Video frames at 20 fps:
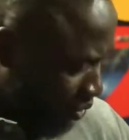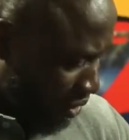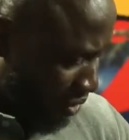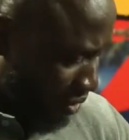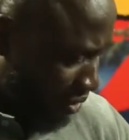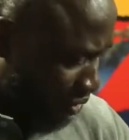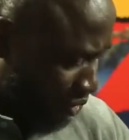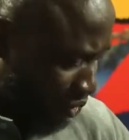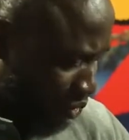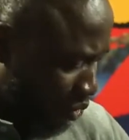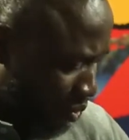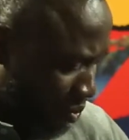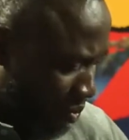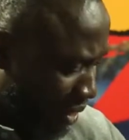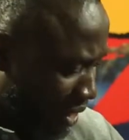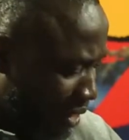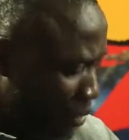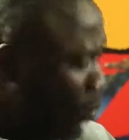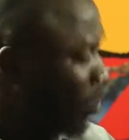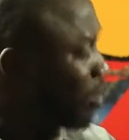So
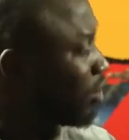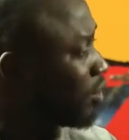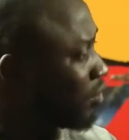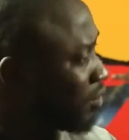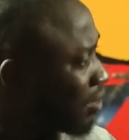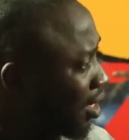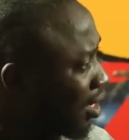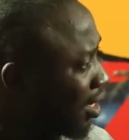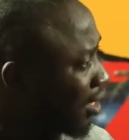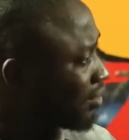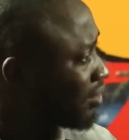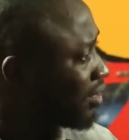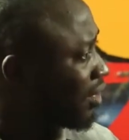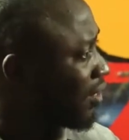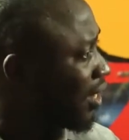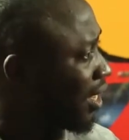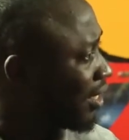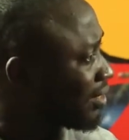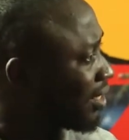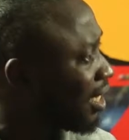many. One Italian
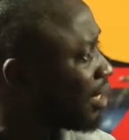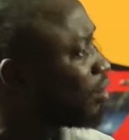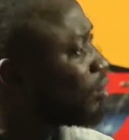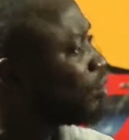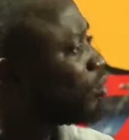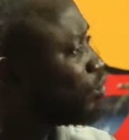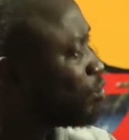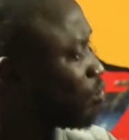Serie A title.